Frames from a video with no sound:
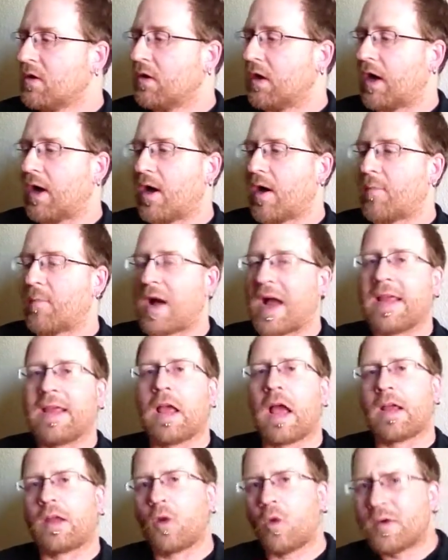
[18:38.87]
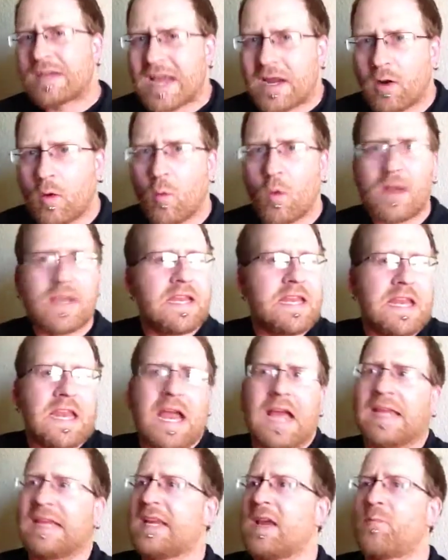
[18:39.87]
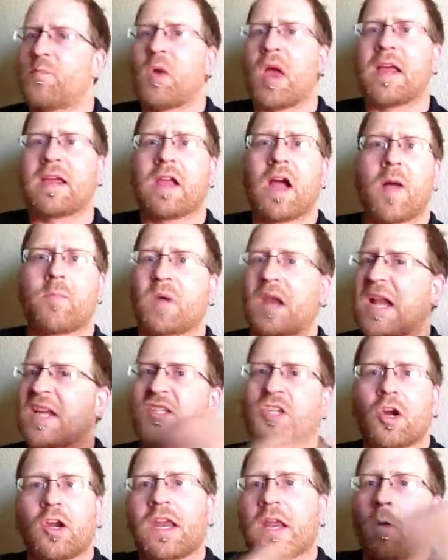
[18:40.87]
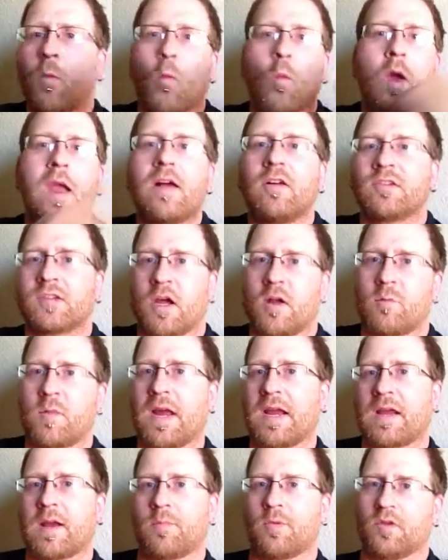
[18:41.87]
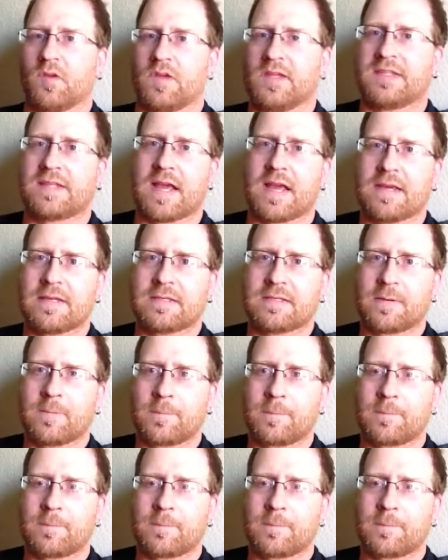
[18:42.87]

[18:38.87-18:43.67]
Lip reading: I go down to one knee, I get back up, and I start getting wailed on by a couple of these guys.